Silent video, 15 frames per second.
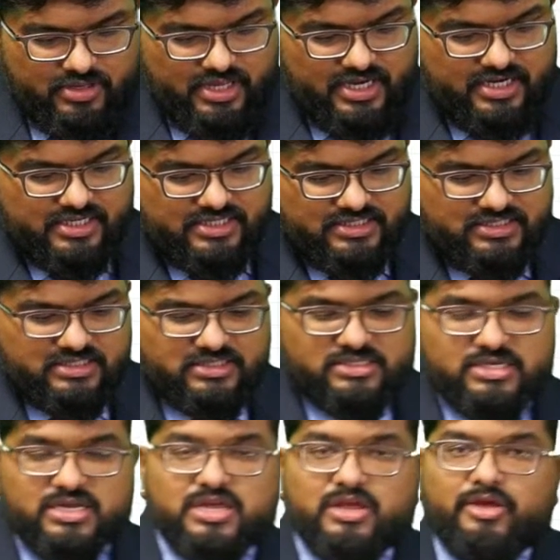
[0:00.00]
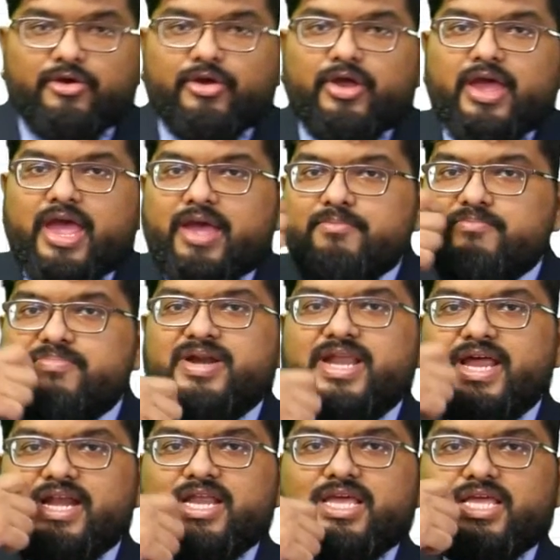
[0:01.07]
It is
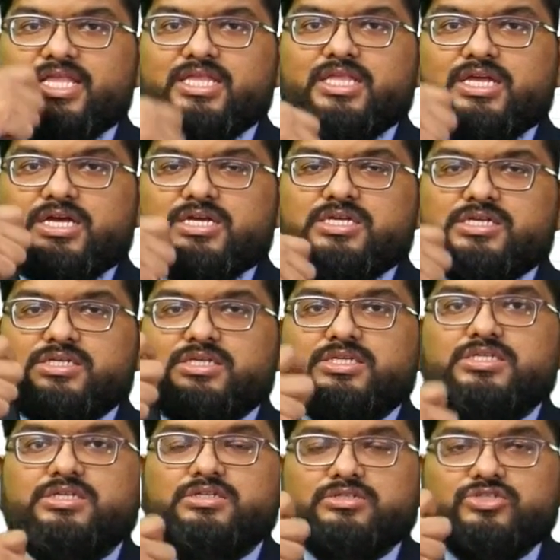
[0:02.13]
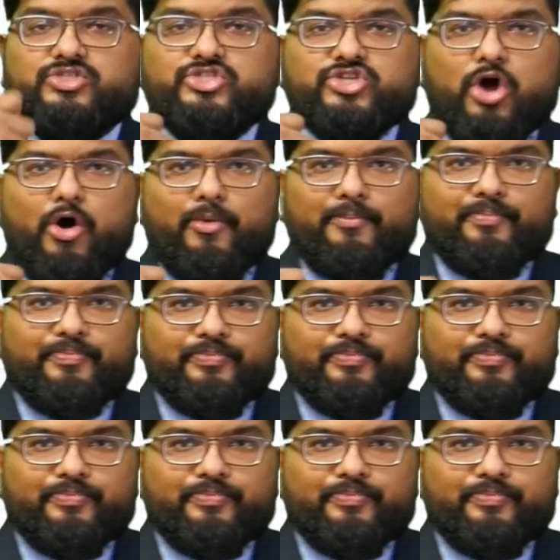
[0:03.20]
embedded in the jaw.